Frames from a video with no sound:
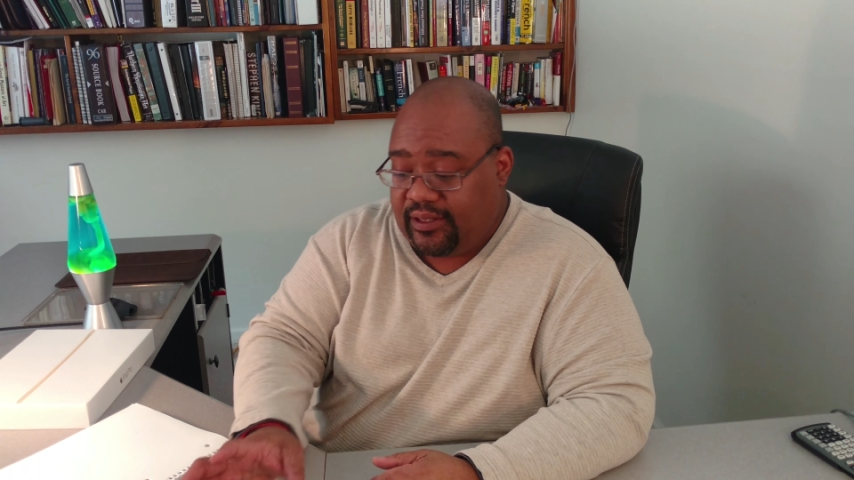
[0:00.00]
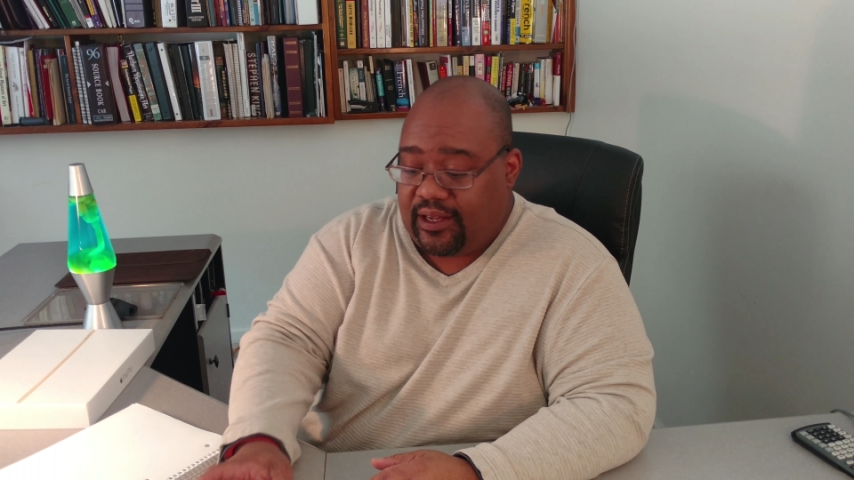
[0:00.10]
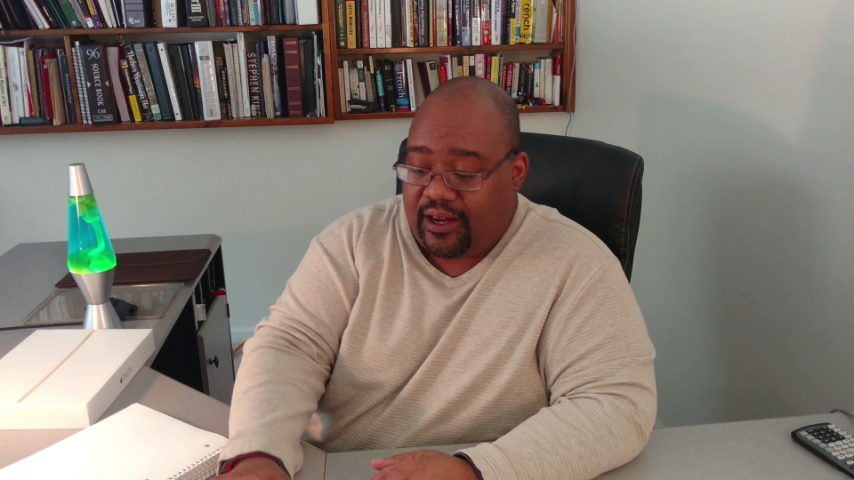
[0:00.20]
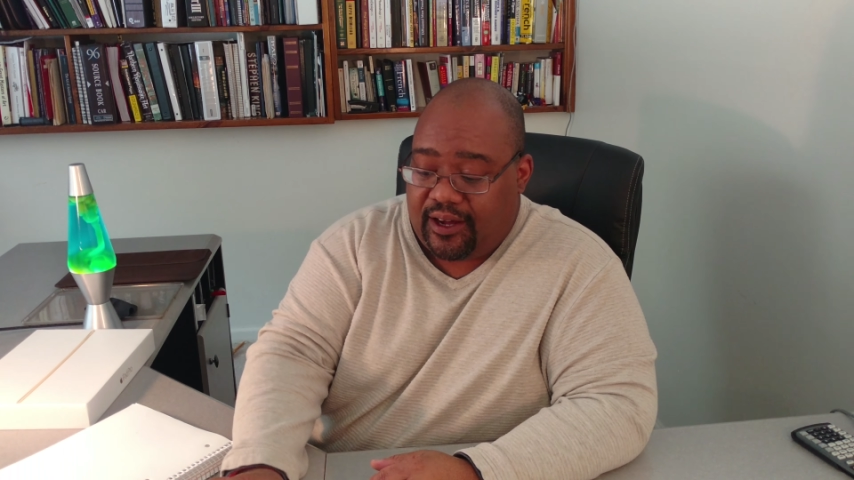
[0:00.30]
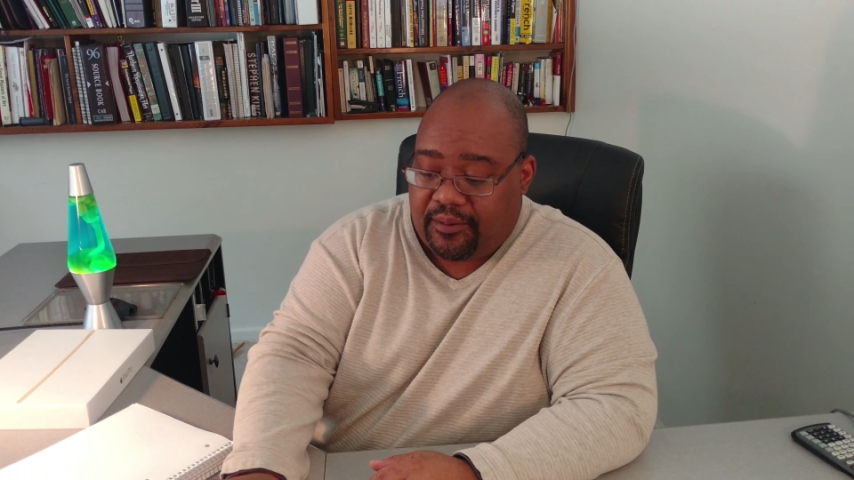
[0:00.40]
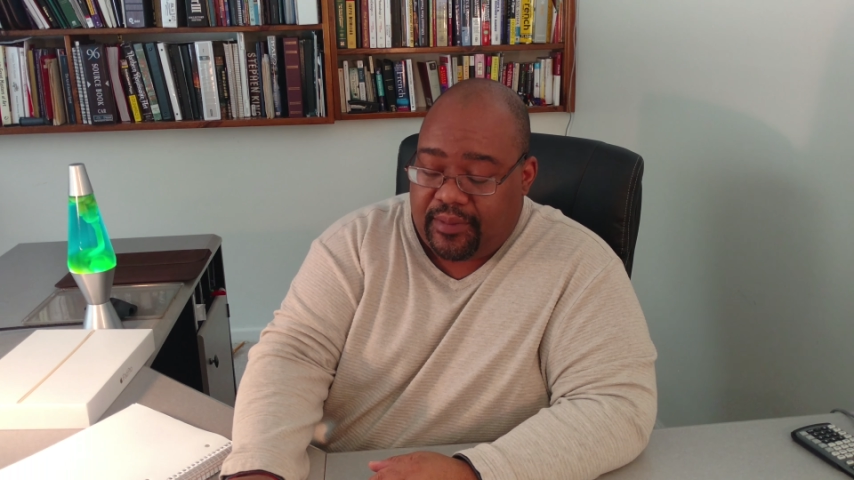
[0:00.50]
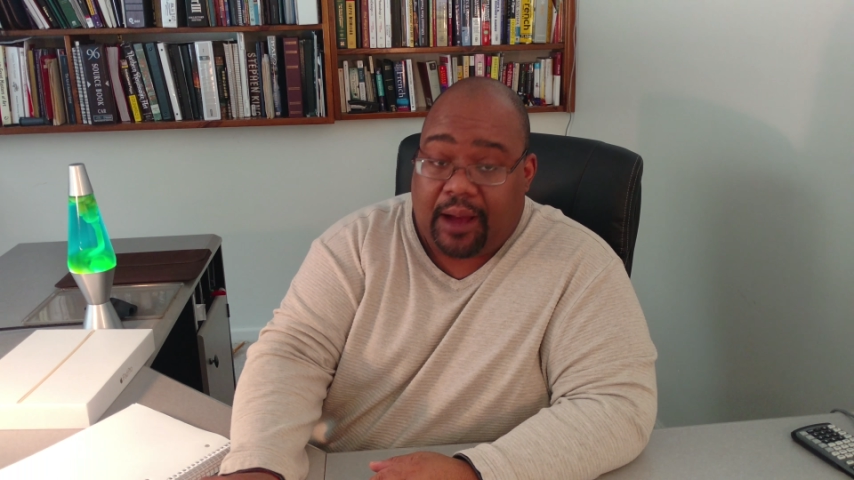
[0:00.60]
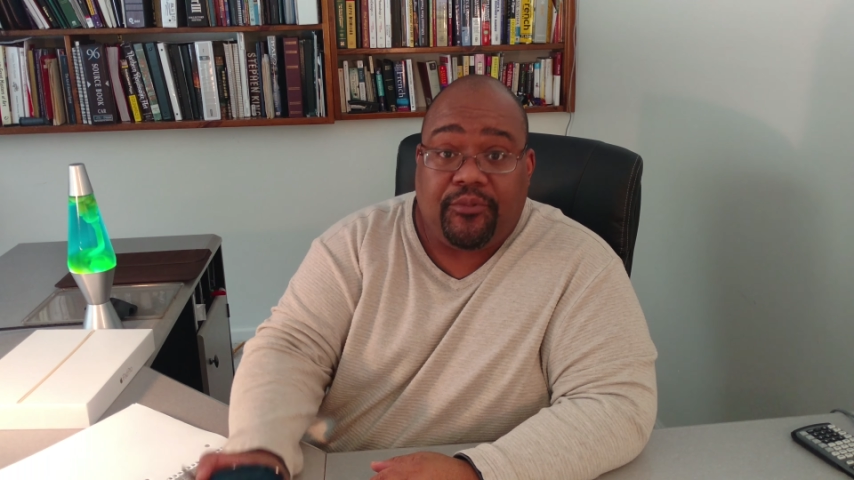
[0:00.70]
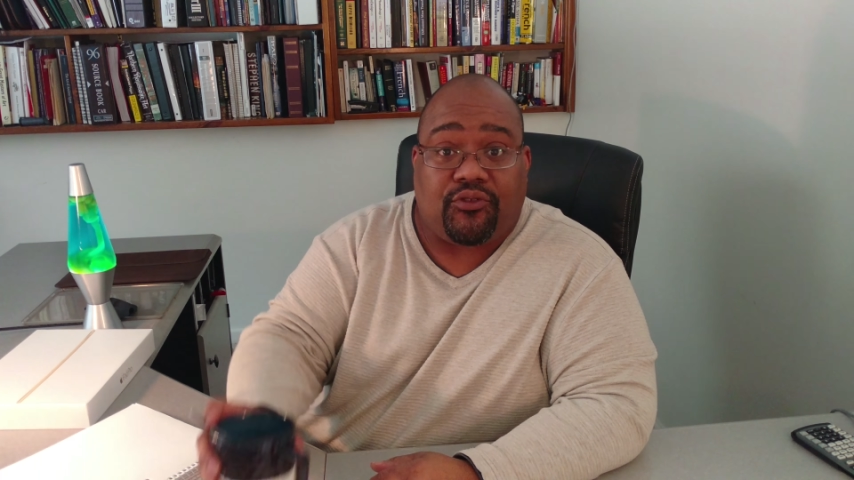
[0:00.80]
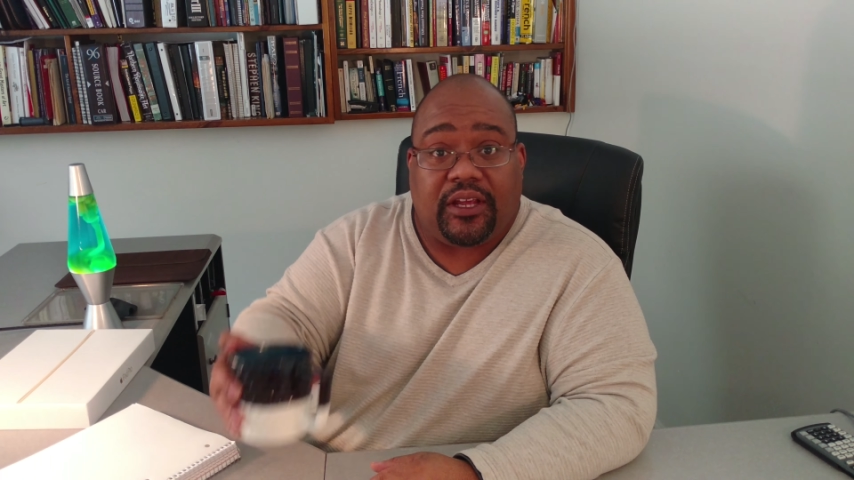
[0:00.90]
Um,
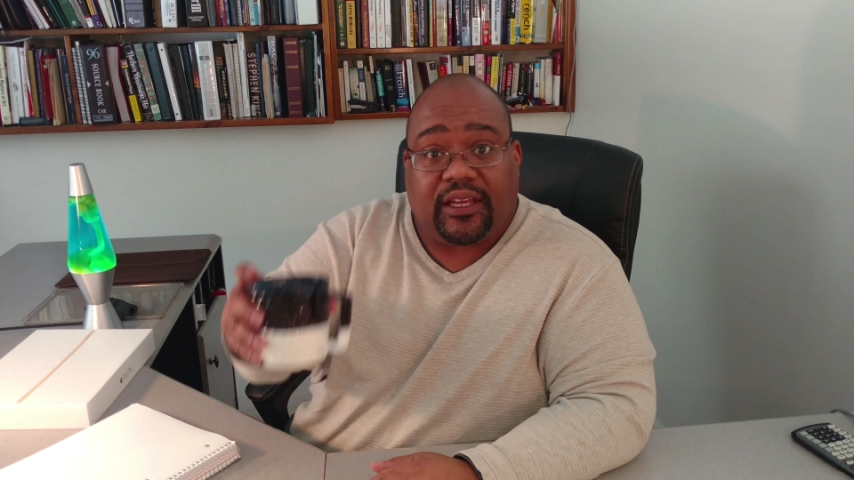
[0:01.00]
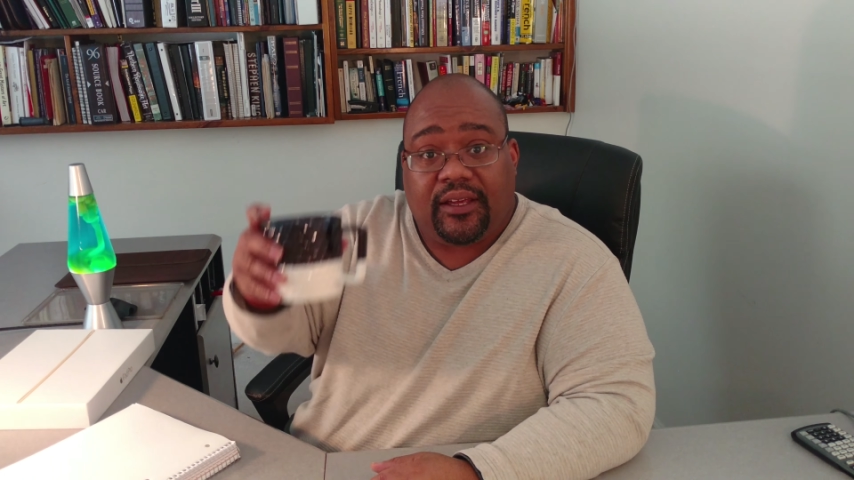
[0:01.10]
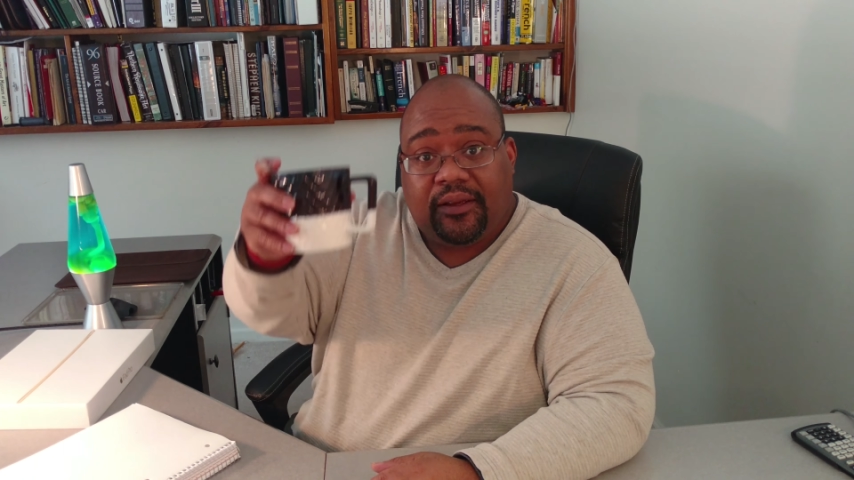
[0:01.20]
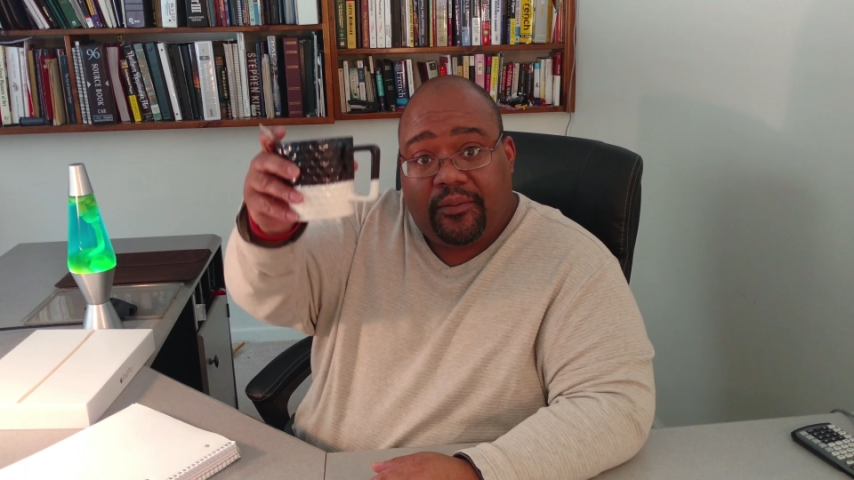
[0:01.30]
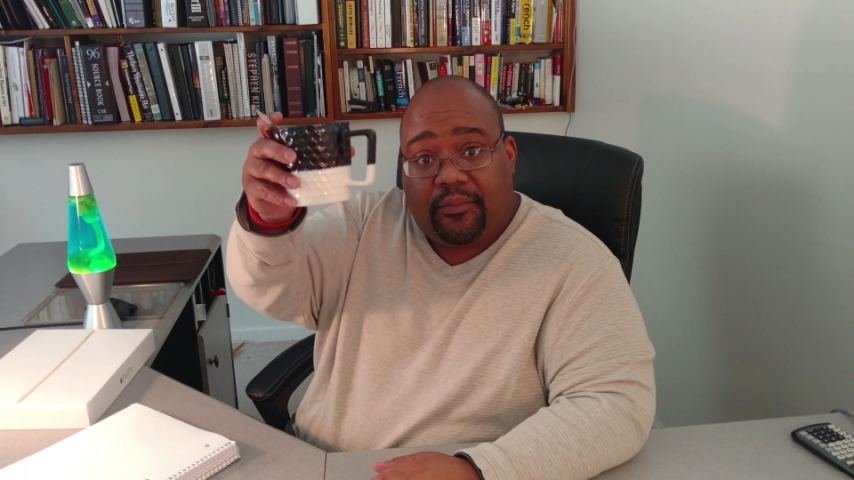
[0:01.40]
I'm drinking,